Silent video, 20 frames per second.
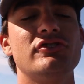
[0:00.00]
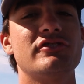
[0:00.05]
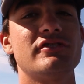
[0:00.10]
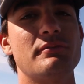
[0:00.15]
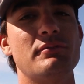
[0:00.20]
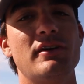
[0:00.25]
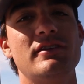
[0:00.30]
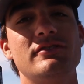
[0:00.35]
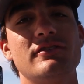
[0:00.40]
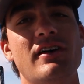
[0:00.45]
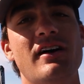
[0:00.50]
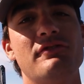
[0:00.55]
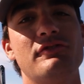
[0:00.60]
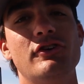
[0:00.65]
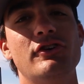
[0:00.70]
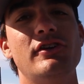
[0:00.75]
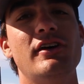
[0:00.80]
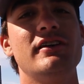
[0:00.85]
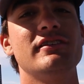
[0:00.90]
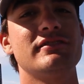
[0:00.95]
Some days you'll have
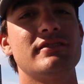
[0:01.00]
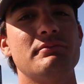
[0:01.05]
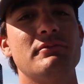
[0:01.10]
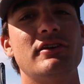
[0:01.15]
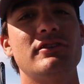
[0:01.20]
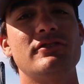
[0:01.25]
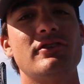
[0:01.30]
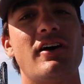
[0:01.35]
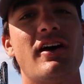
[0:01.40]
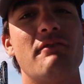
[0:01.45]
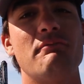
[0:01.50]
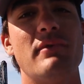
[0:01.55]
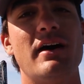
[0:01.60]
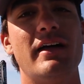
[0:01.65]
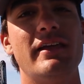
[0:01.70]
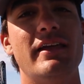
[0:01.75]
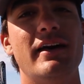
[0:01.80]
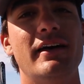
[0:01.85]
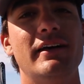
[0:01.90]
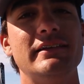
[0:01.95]
good days, some days you'll have
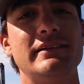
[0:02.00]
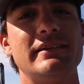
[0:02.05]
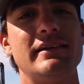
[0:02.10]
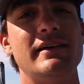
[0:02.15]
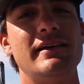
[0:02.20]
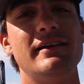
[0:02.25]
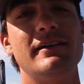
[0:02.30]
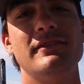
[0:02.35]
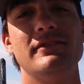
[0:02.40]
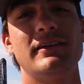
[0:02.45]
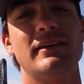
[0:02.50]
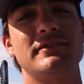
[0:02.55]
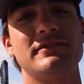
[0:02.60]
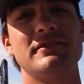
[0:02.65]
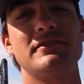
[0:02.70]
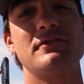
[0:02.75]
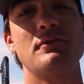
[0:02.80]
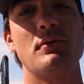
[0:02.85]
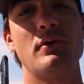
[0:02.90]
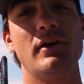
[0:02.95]
bad days. That's
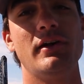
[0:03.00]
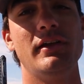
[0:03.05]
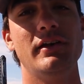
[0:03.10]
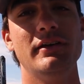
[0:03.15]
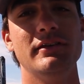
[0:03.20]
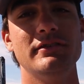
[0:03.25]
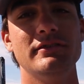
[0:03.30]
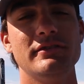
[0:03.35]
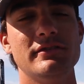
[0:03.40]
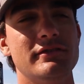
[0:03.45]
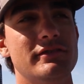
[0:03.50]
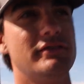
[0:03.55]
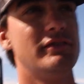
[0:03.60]
just the way it is.